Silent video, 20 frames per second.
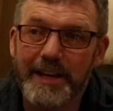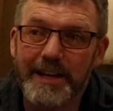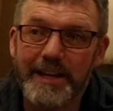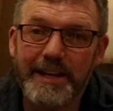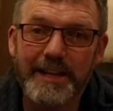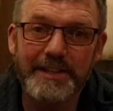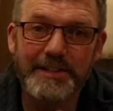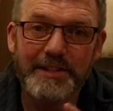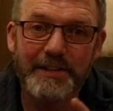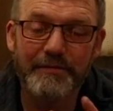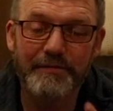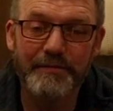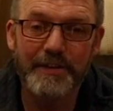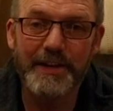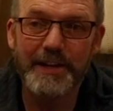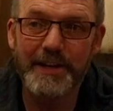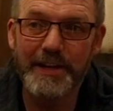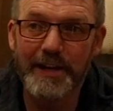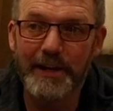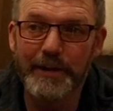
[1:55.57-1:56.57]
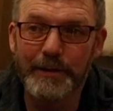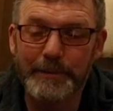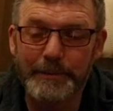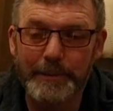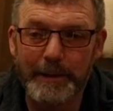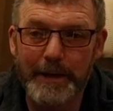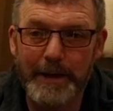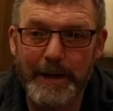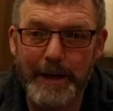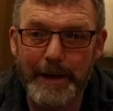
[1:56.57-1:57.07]
is a video
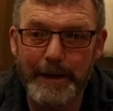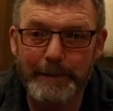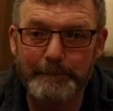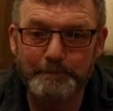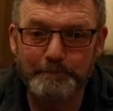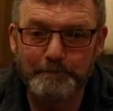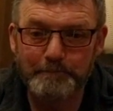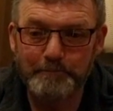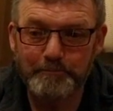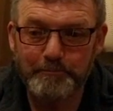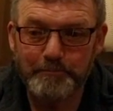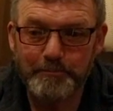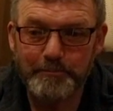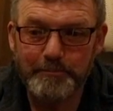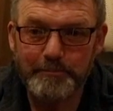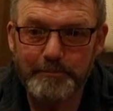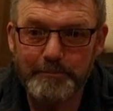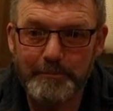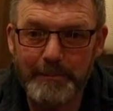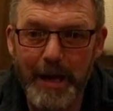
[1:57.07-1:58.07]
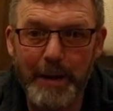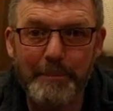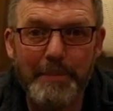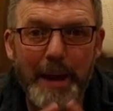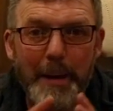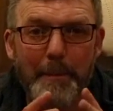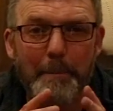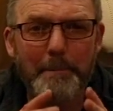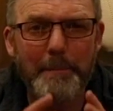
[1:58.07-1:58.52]
about